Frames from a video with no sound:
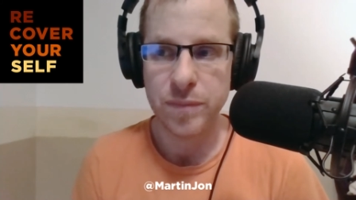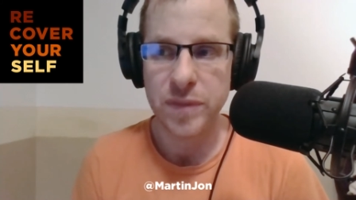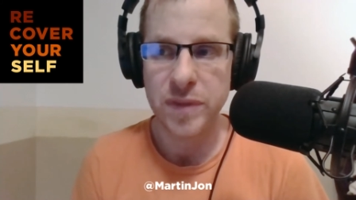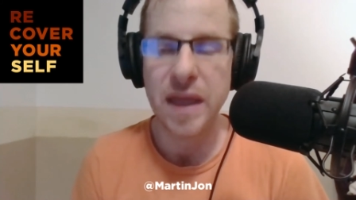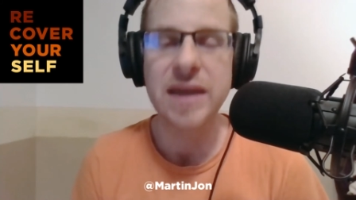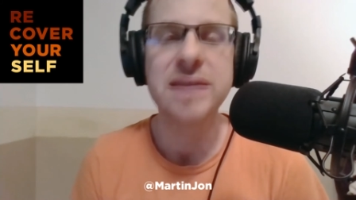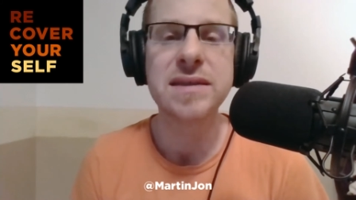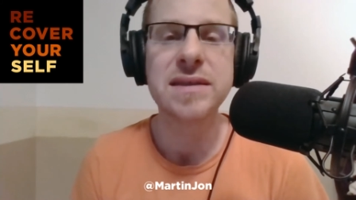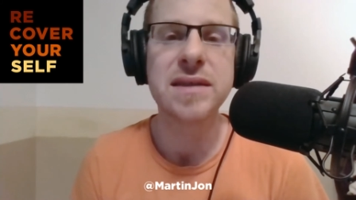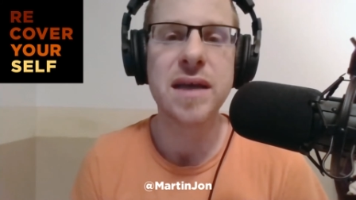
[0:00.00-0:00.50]

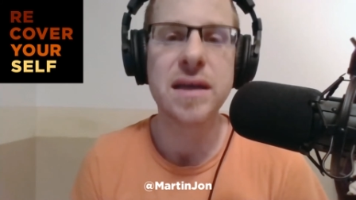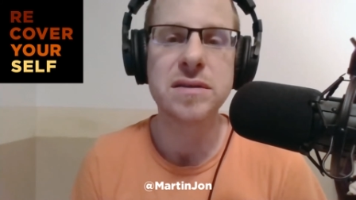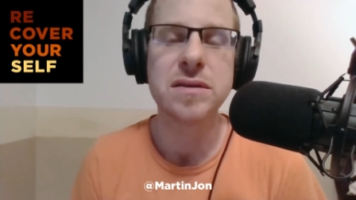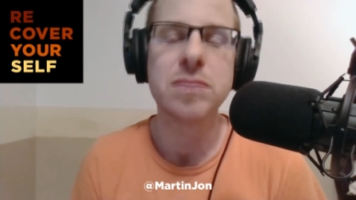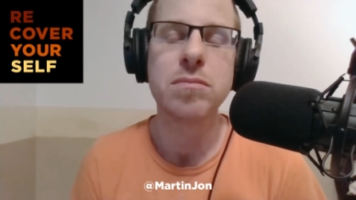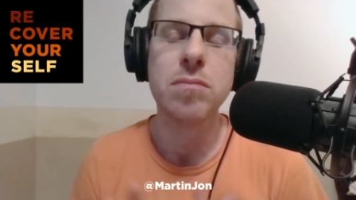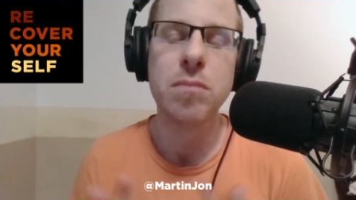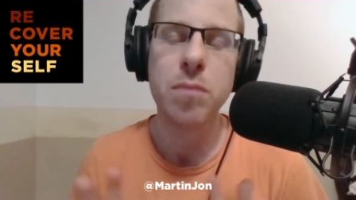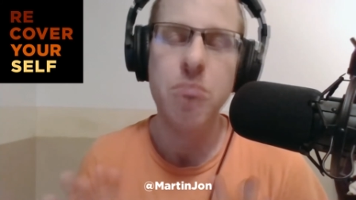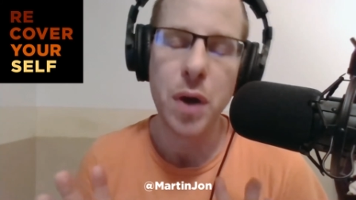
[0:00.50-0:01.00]
Then he says,
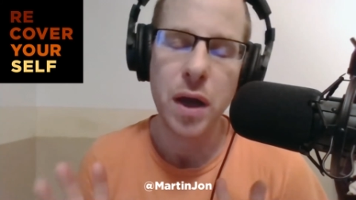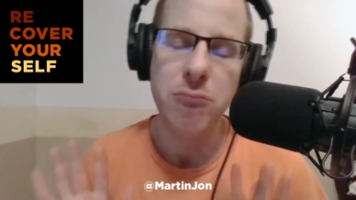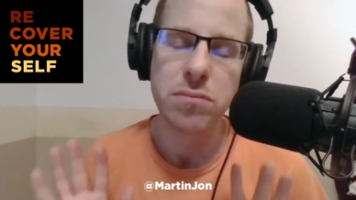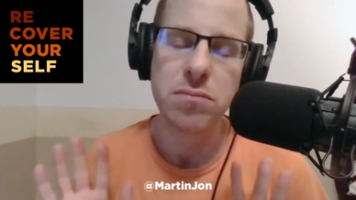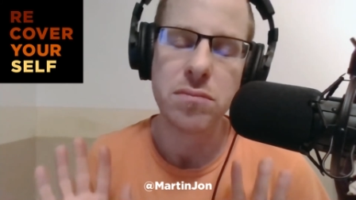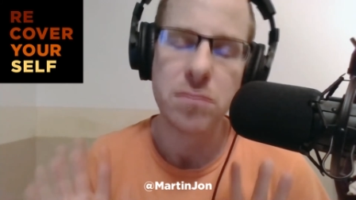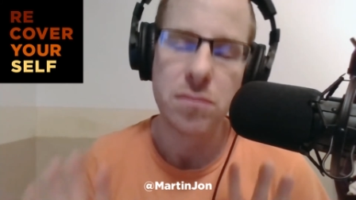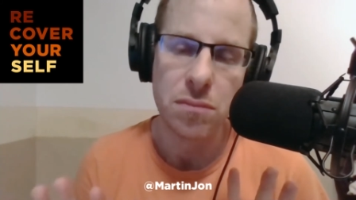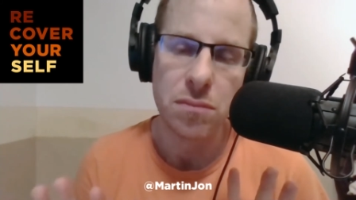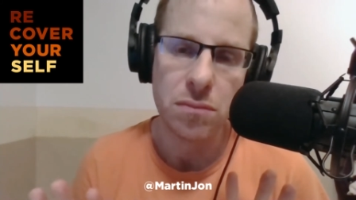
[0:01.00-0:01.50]

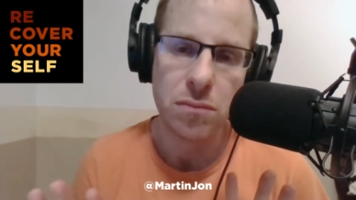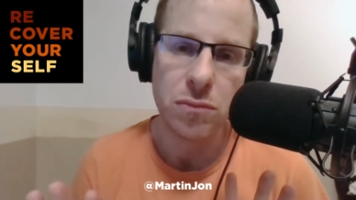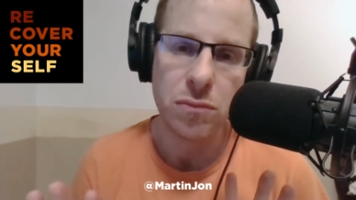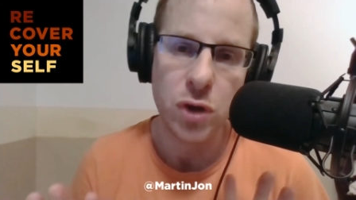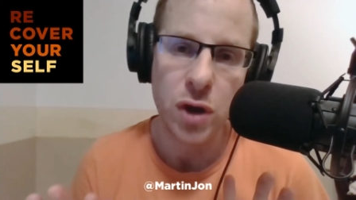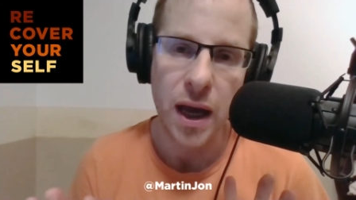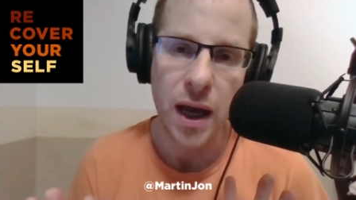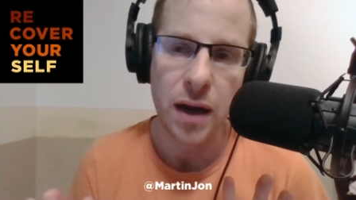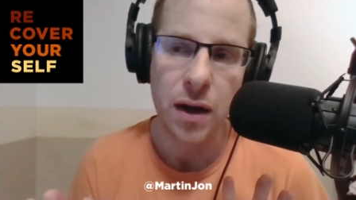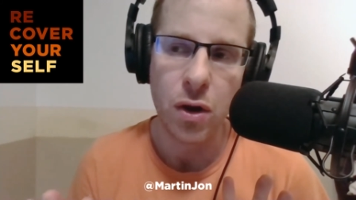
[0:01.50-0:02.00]
but
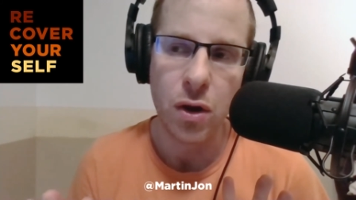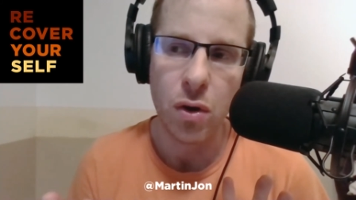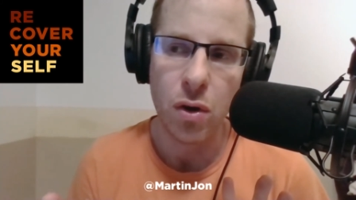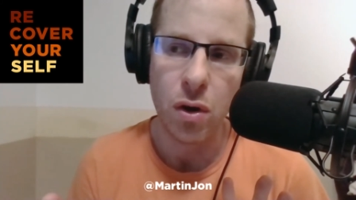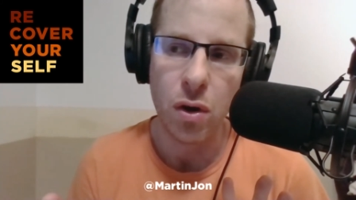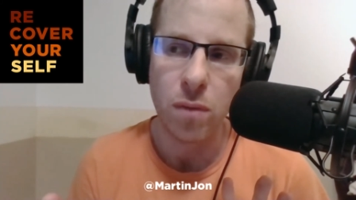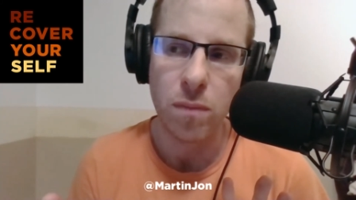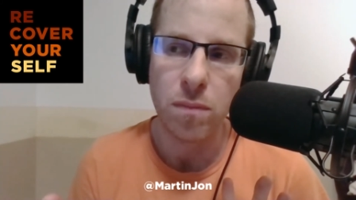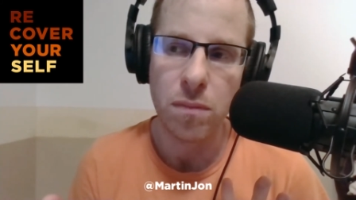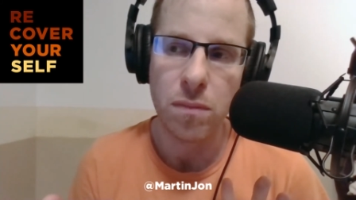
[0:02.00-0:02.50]
you got to go
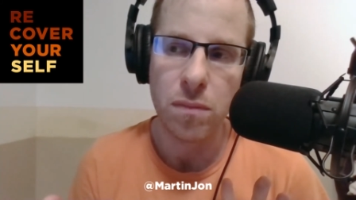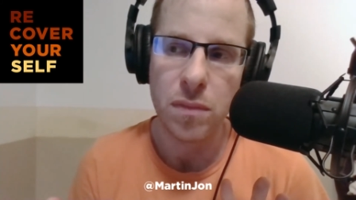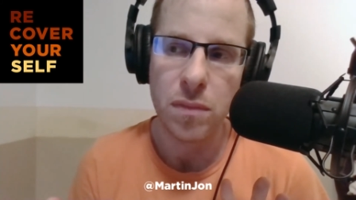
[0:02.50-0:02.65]
home.